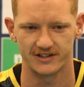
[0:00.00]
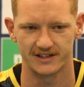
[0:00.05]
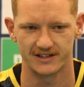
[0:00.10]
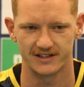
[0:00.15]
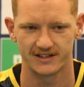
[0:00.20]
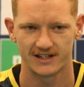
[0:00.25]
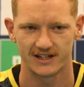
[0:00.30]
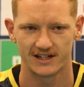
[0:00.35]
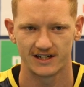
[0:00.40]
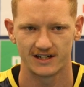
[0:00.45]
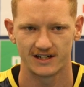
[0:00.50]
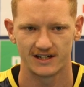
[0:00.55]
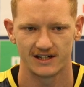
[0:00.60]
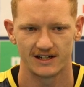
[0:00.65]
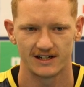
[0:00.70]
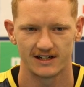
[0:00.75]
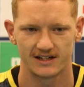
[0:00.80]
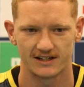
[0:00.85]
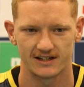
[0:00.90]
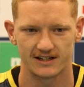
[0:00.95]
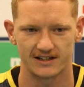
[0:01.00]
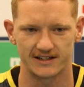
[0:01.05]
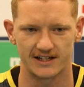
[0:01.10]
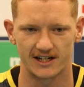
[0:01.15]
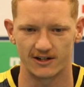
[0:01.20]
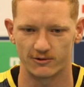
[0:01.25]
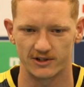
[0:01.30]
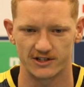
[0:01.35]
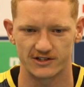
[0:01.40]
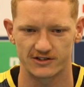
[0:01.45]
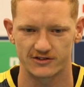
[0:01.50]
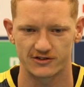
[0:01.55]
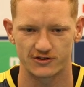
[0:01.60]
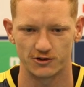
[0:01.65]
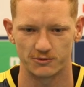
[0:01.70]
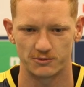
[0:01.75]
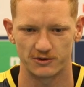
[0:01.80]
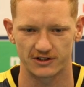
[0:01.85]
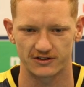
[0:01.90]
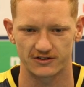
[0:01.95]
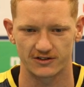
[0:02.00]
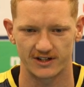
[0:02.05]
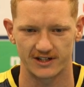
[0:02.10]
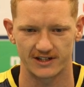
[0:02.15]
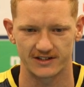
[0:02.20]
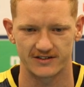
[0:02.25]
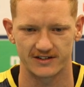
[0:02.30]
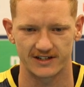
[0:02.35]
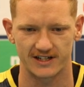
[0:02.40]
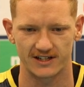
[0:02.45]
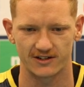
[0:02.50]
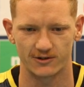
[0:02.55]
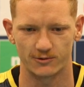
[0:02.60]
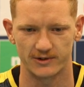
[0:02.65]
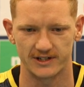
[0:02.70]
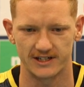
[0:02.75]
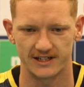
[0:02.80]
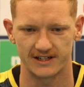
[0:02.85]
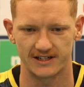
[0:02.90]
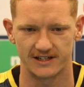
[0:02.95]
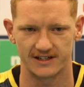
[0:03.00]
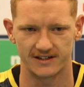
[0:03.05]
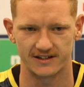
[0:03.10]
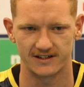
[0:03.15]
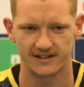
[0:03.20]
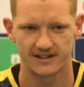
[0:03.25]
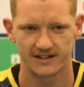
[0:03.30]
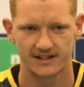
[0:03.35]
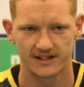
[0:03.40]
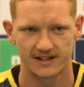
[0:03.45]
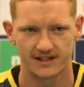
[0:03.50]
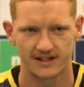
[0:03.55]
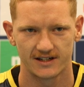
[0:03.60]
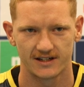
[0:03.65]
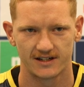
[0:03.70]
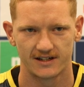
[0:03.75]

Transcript: And yeah, we're just super excited to get the win and.